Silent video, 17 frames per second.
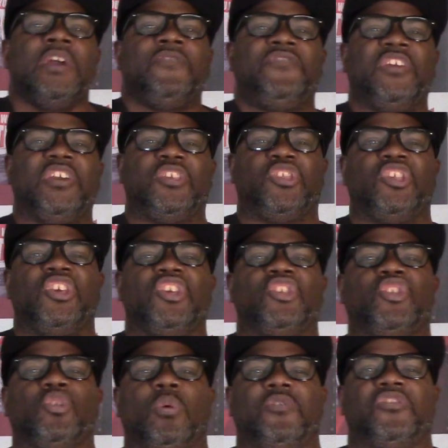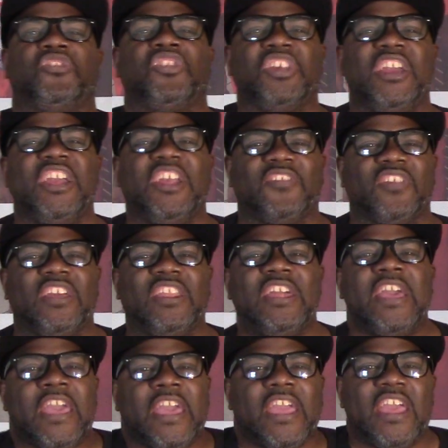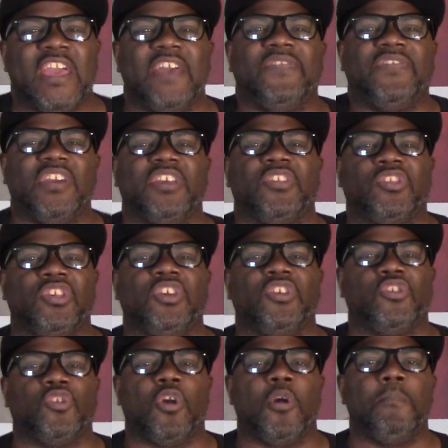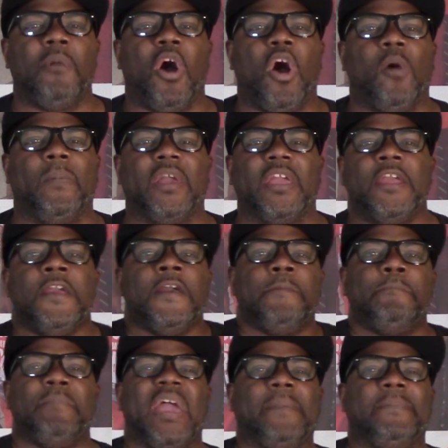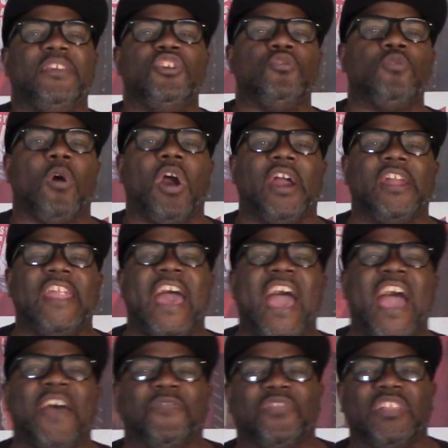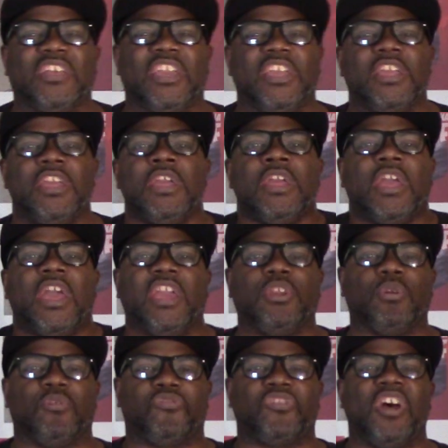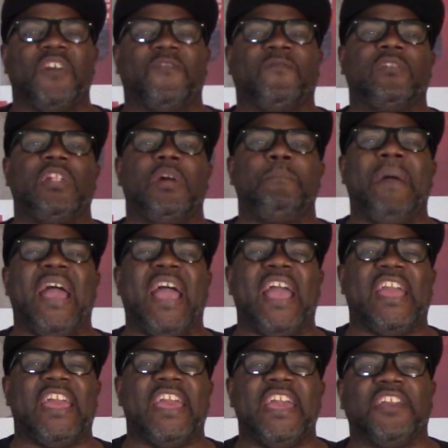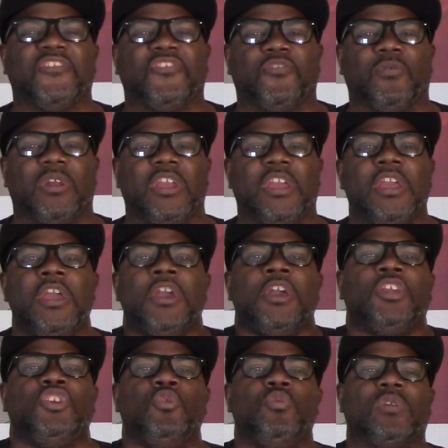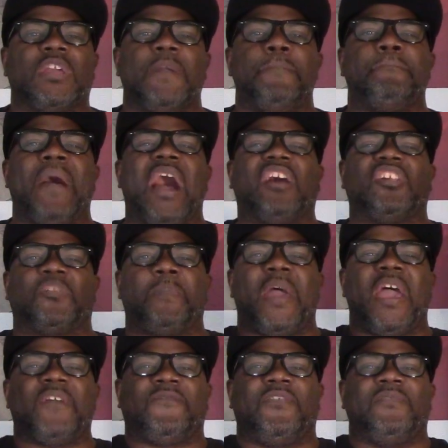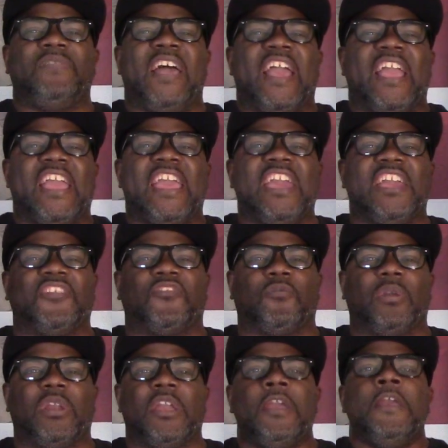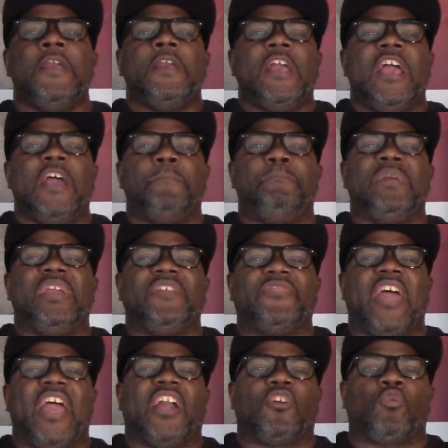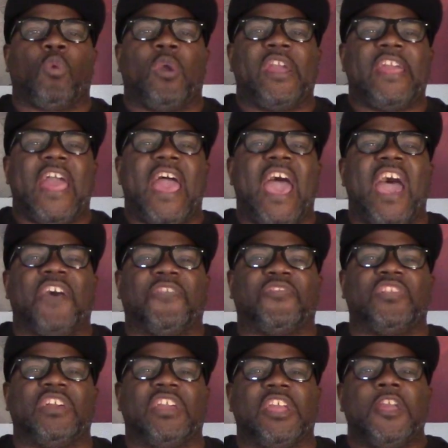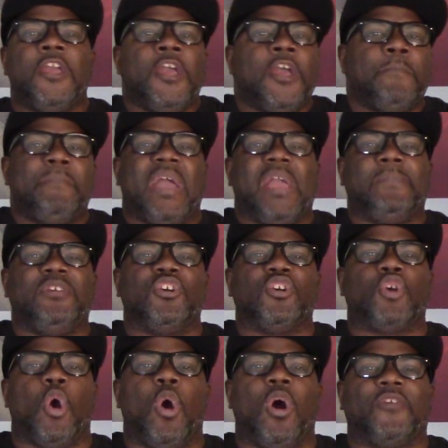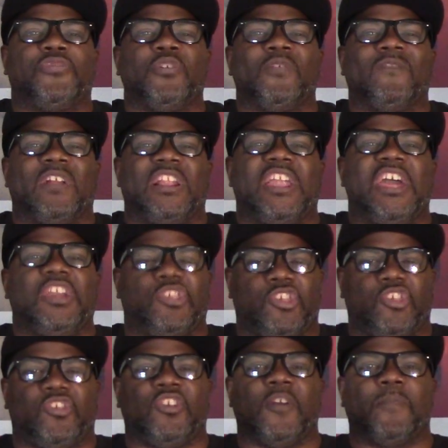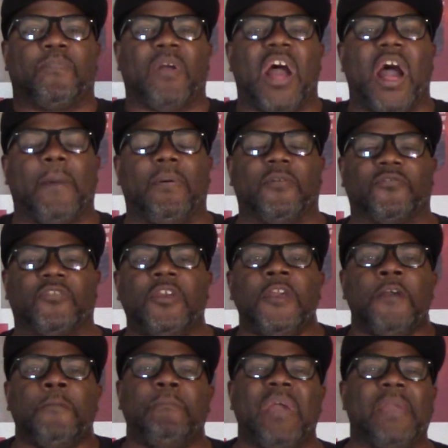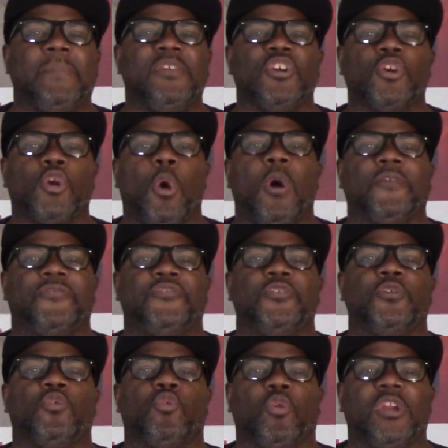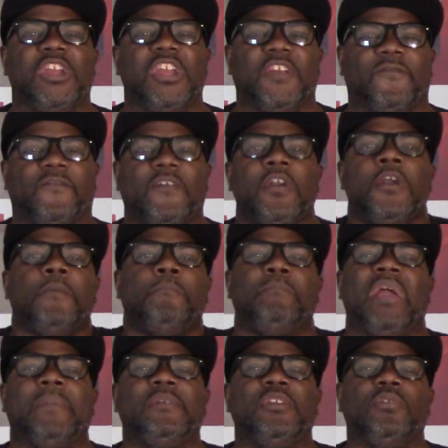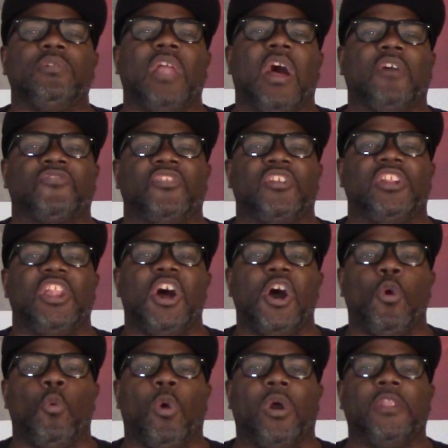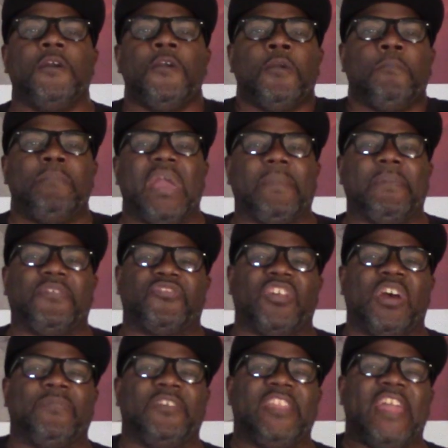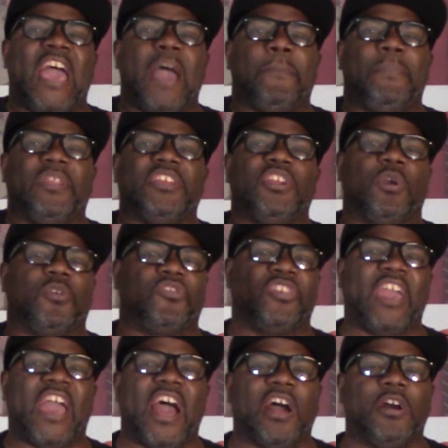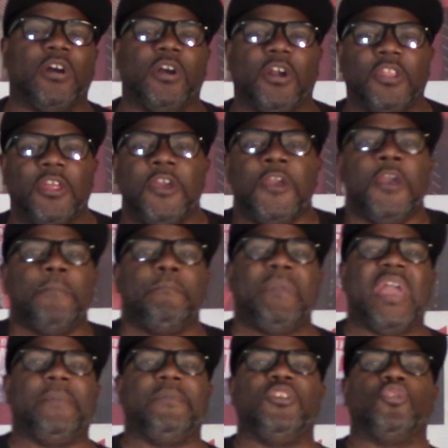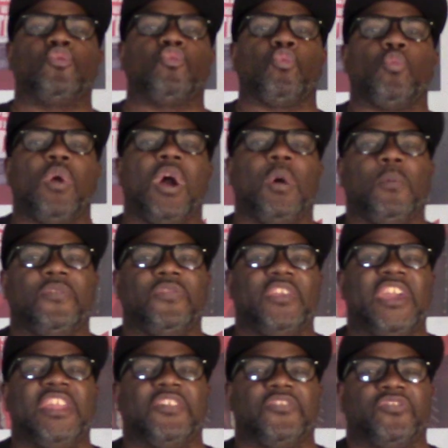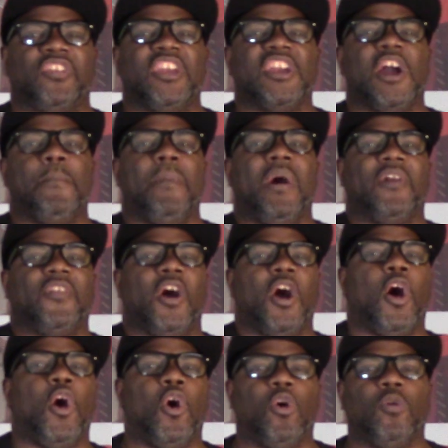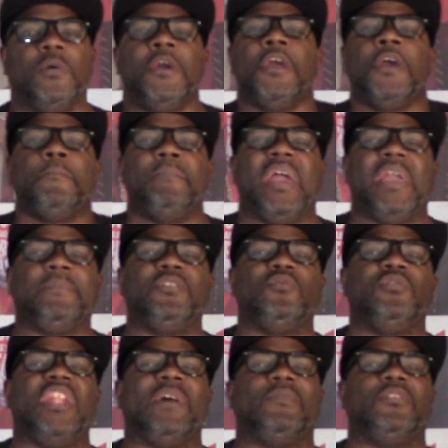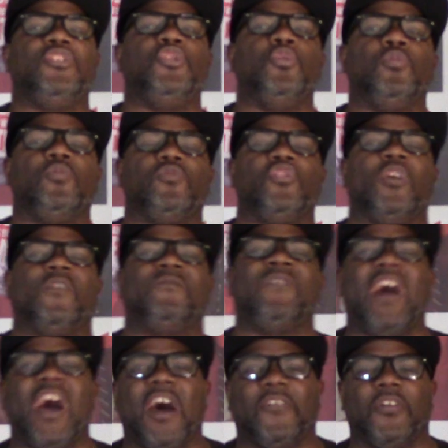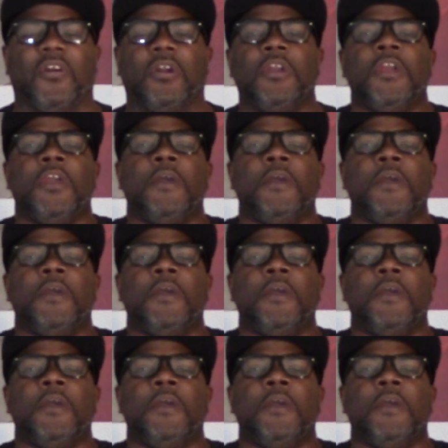This is your season and this is your moment. Maybe you are an athlete and you suffered a bad injury. You can bounce back from that injury and be that great athlete. Maybe you're going through relationship problems. Maybe you're going through grief. Maybe you lost a loved one. Maybe something happened in your childhood. Maybe you grew up in a single mother home. Maybe you never knew your father.